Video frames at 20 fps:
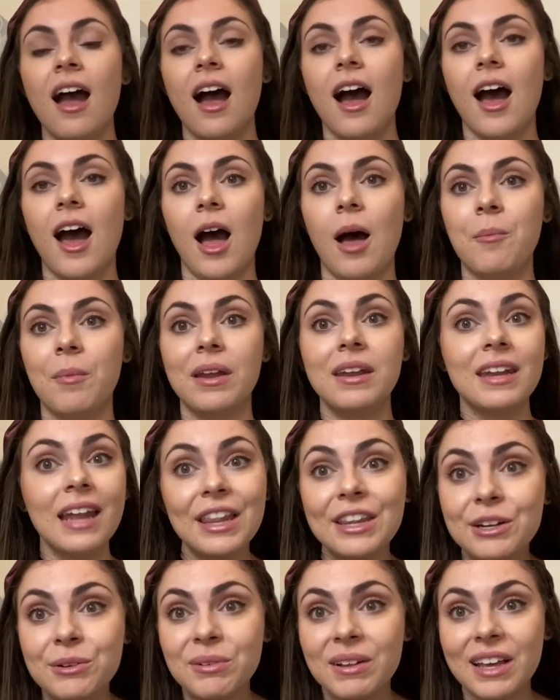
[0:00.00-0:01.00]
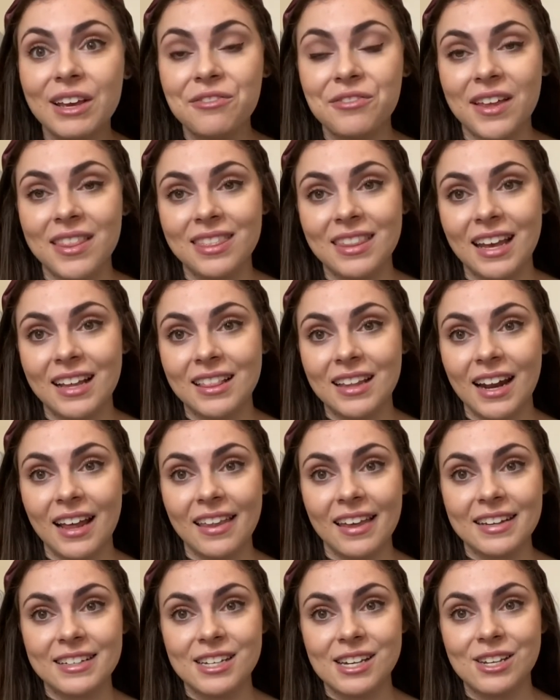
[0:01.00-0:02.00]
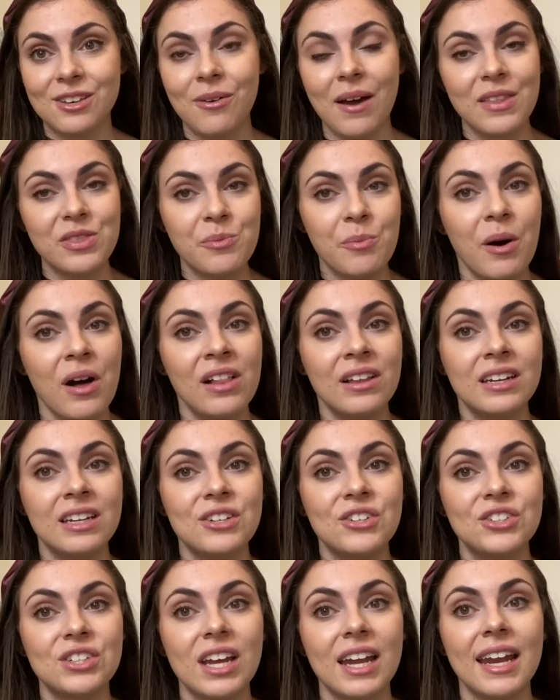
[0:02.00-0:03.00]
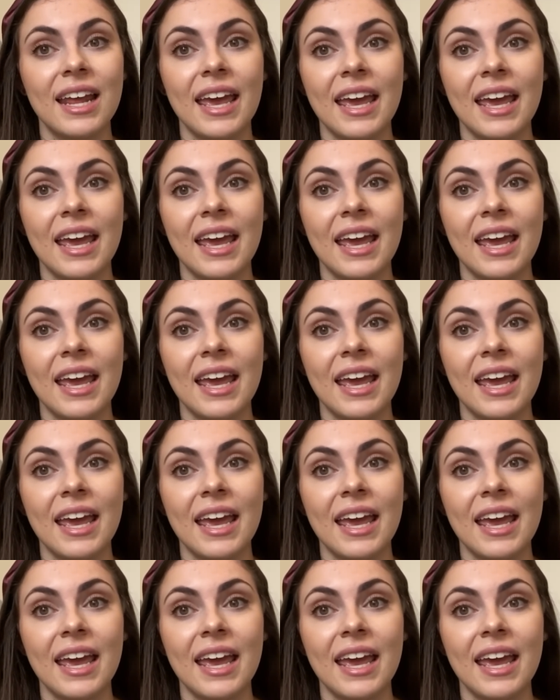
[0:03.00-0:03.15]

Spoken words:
Another really fun thing that I like to do at the Polynesian